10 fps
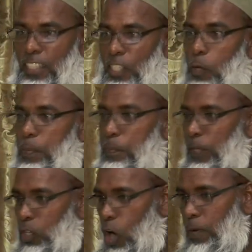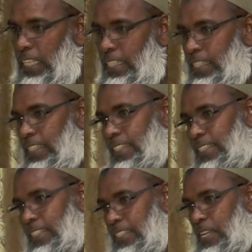know, people normally,
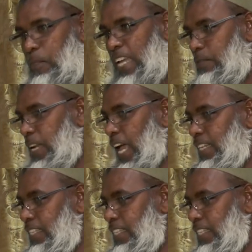they might be like